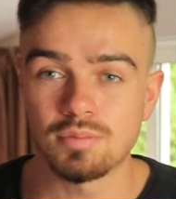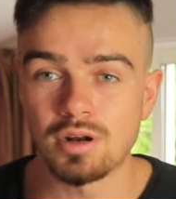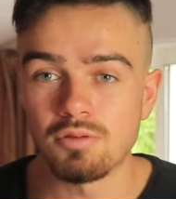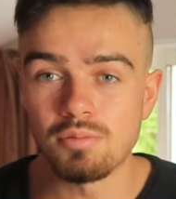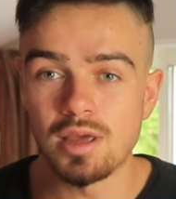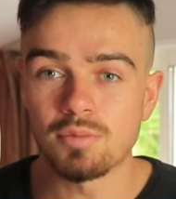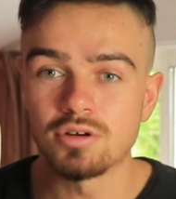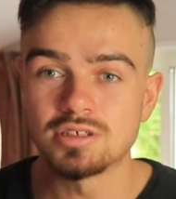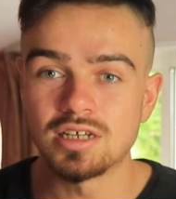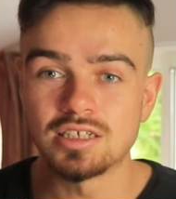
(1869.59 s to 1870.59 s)
but it would make
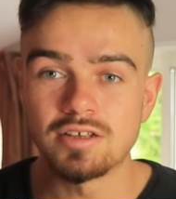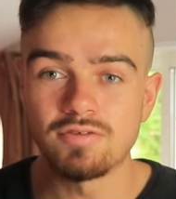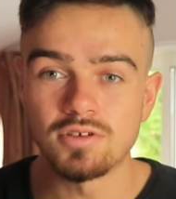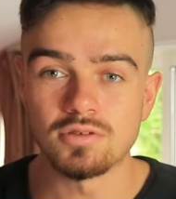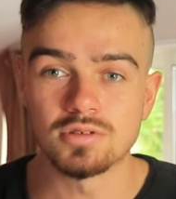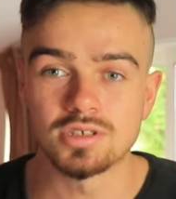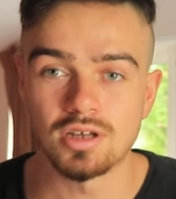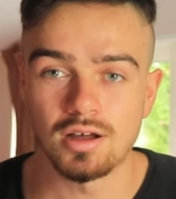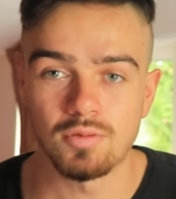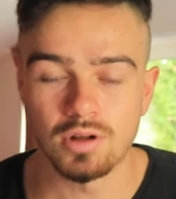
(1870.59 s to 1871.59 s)
more sense if you
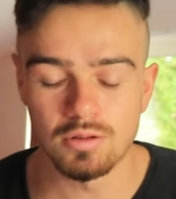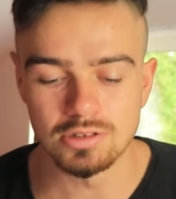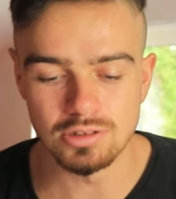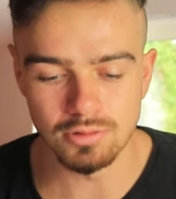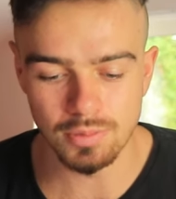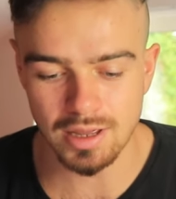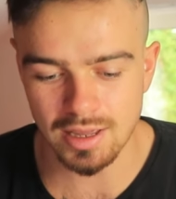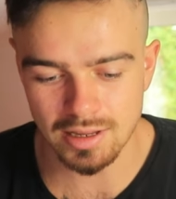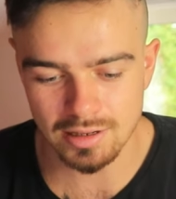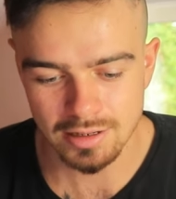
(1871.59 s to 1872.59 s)
saw what I was doing with my
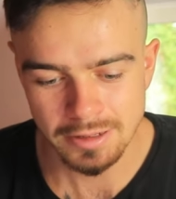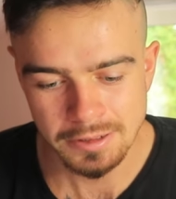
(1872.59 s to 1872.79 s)
hand.